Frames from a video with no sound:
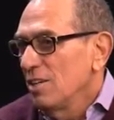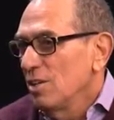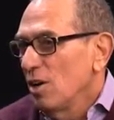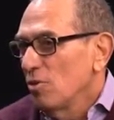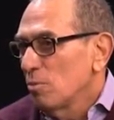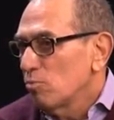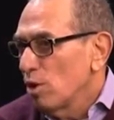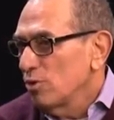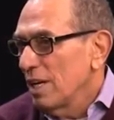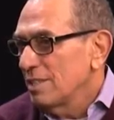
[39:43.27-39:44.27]
You know, the
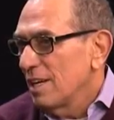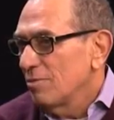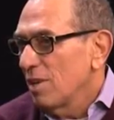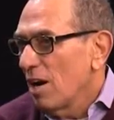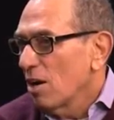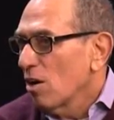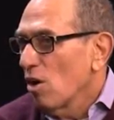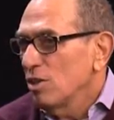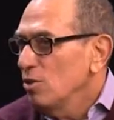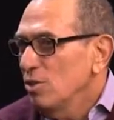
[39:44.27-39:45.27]
protests after Eric
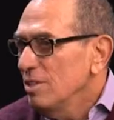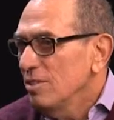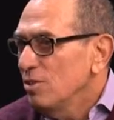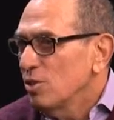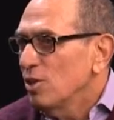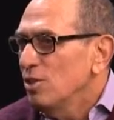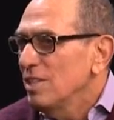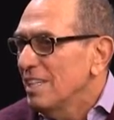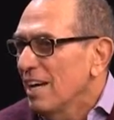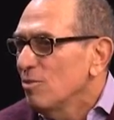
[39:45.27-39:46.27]
Garner, you didn't, you couldn't
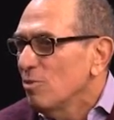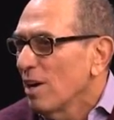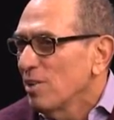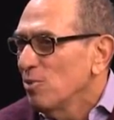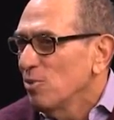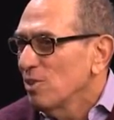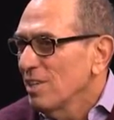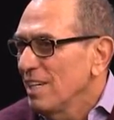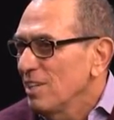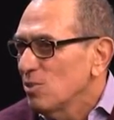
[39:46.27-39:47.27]
identify who the
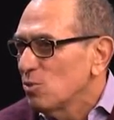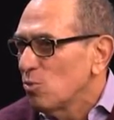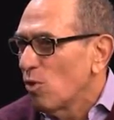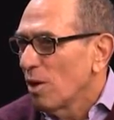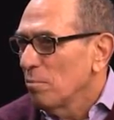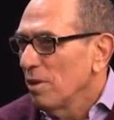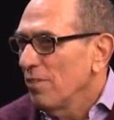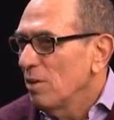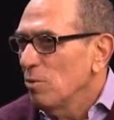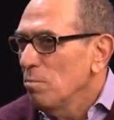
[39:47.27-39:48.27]
leaders were, but
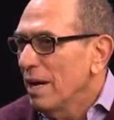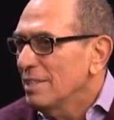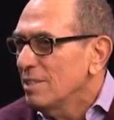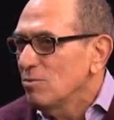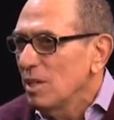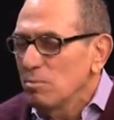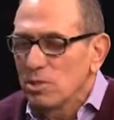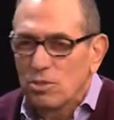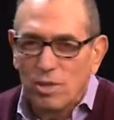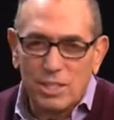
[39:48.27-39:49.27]
there were massive
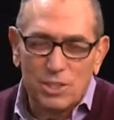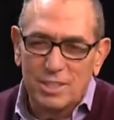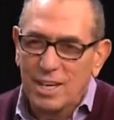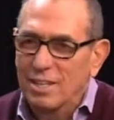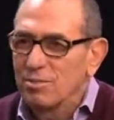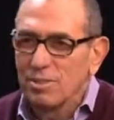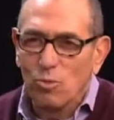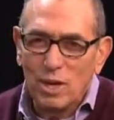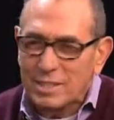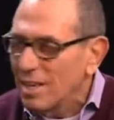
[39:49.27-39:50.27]
demonstrations. Uh, the
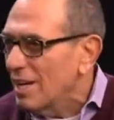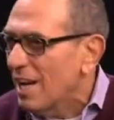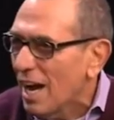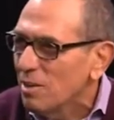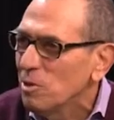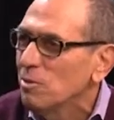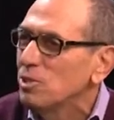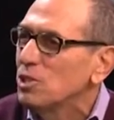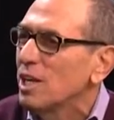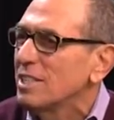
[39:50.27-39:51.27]
West Side Highway
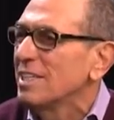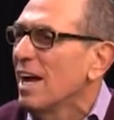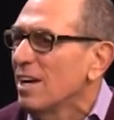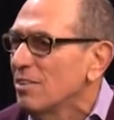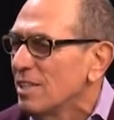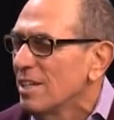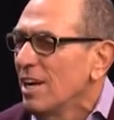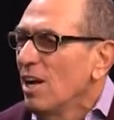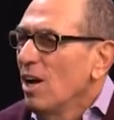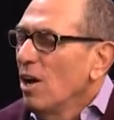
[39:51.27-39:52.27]
was shut down, and
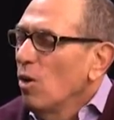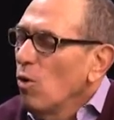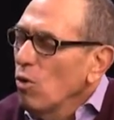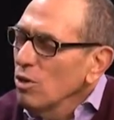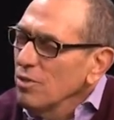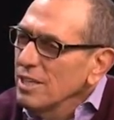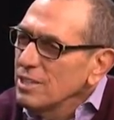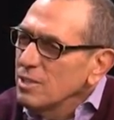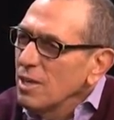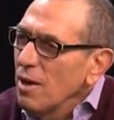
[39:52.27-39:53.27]
mm-hmm. all of
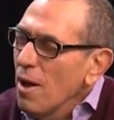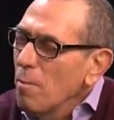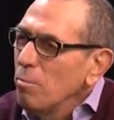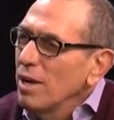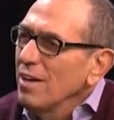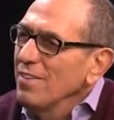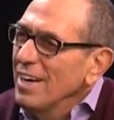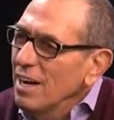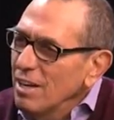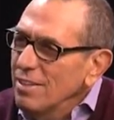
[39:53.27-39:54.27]
this. But on
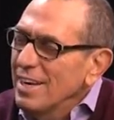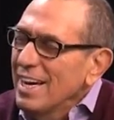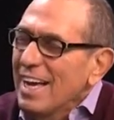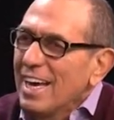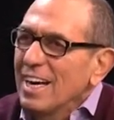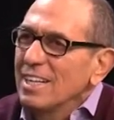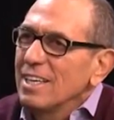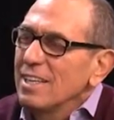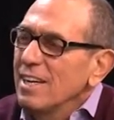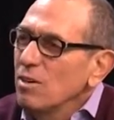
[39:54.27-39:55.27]
the other hand,
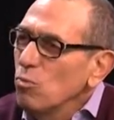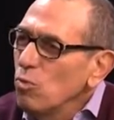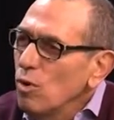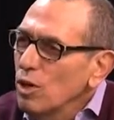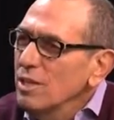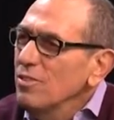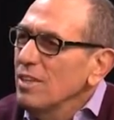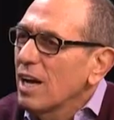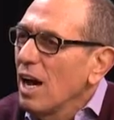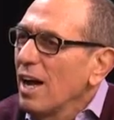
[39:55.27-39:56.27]
there weren't
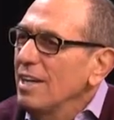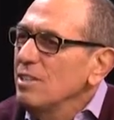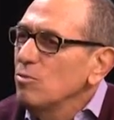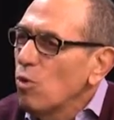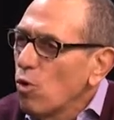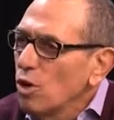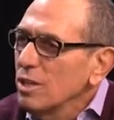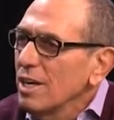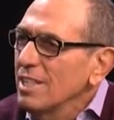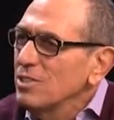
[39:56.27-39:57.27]
the kind of
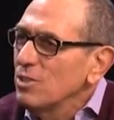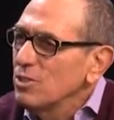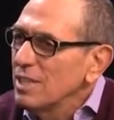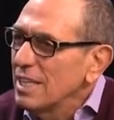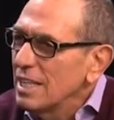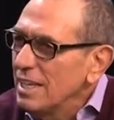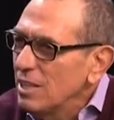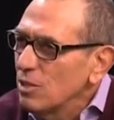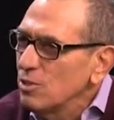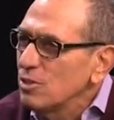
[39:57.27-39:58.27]
organizers and
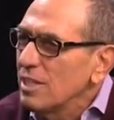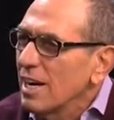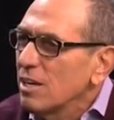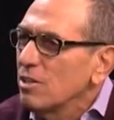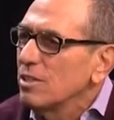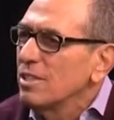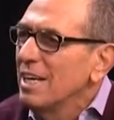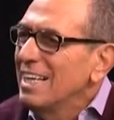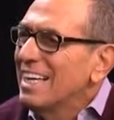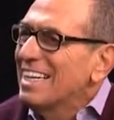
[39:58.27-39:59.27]
leaders mm-hmm. that could
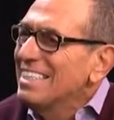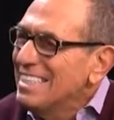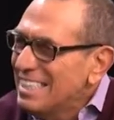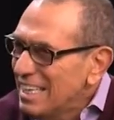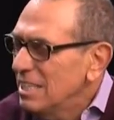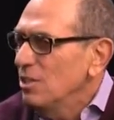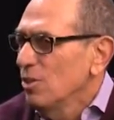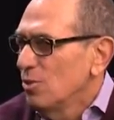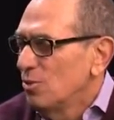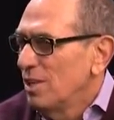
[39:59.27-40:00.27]

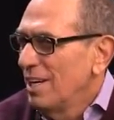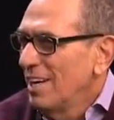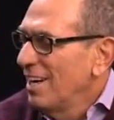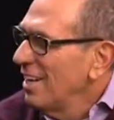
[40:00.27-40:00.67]
continue yeah.